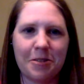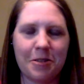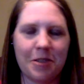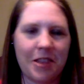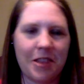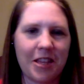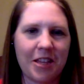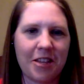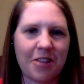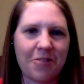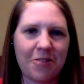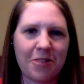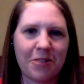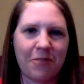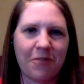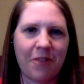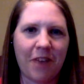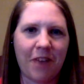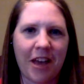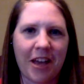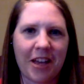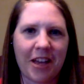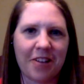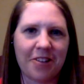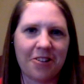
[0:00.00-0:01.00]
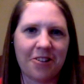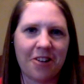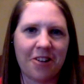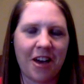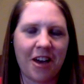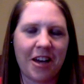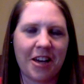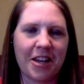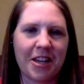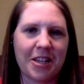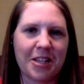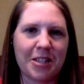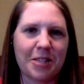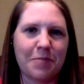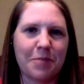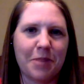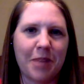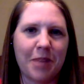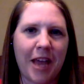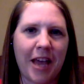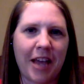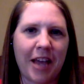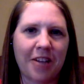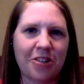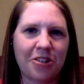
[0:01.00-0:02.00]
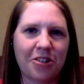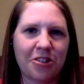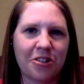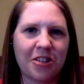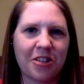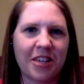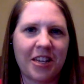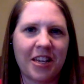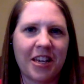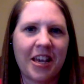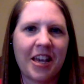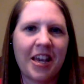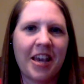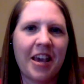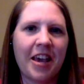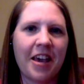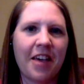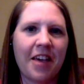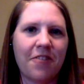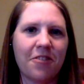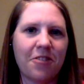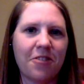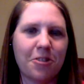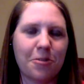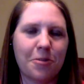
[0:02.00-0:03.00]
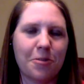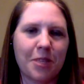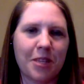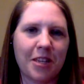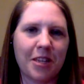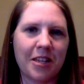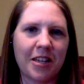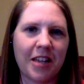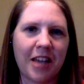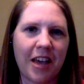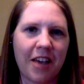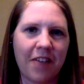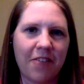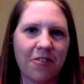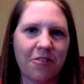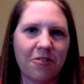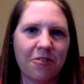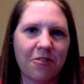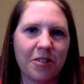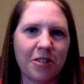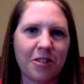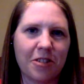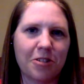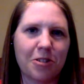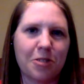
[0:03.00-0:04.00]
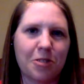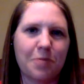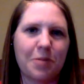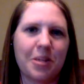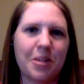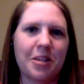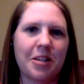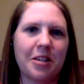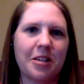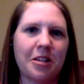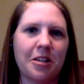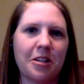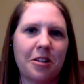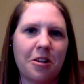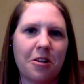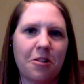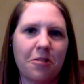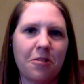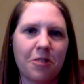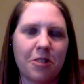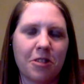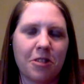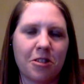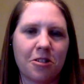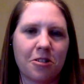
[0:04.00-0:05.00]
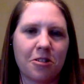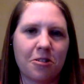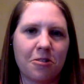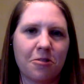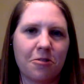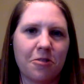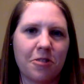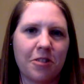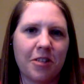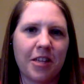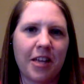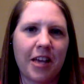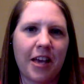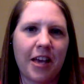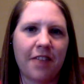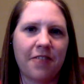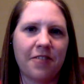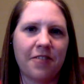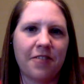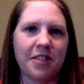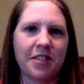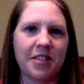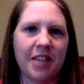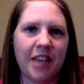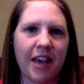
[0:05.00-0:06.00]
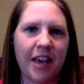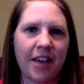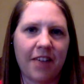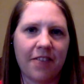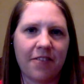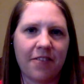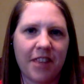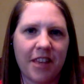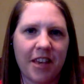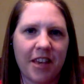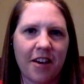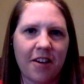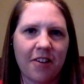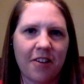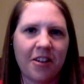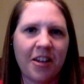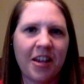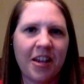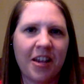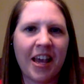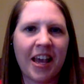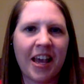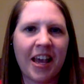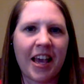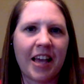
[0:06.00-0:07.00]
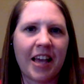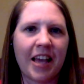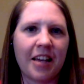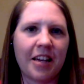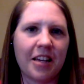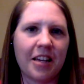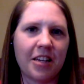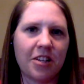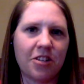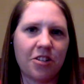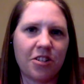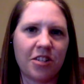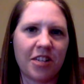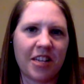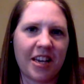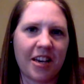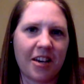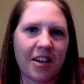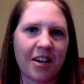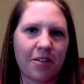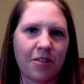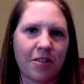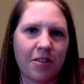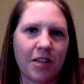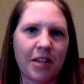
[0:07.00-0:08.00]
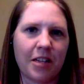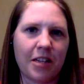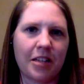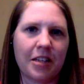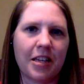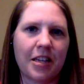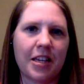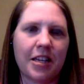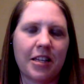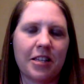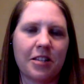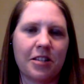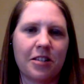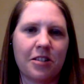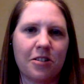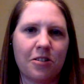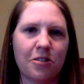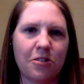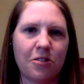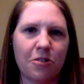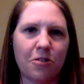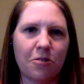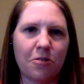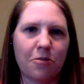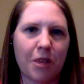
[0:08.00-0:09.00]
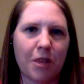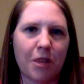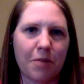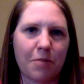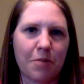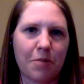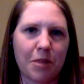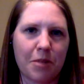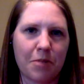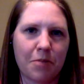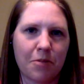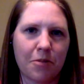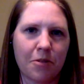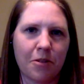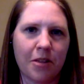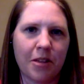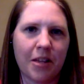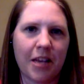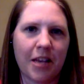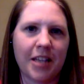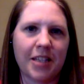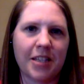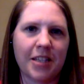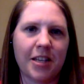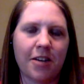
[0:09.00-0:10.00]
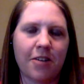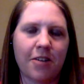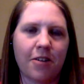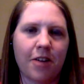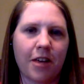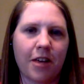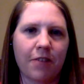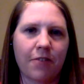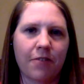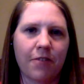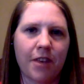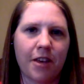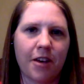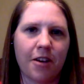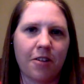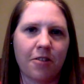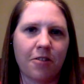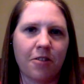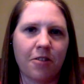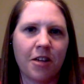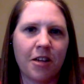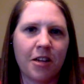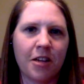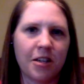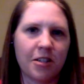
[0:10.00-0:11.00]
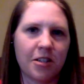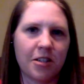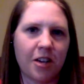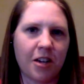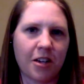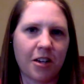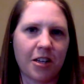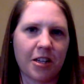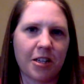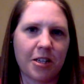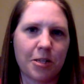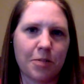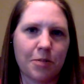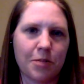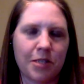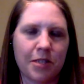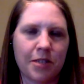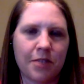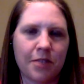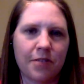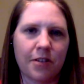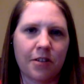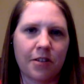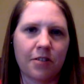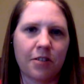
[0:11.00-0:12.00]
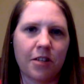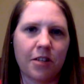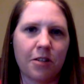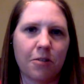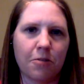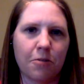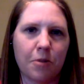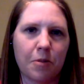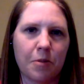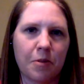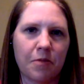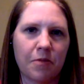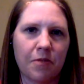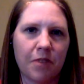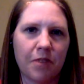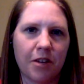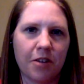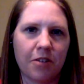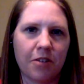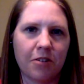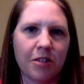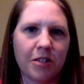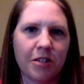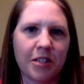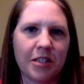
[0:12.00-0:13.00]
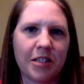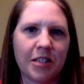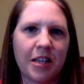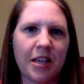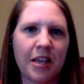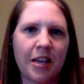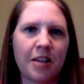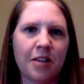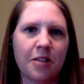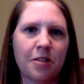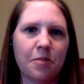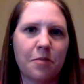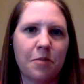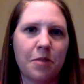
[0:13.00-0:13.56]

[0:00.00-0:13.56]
then you would find your audience. But actually, if you're speaking to everyone, you're speaking to no one. So you really have to dive down and niche down and get to the right people. And that's how I found talking specifically to women veterans to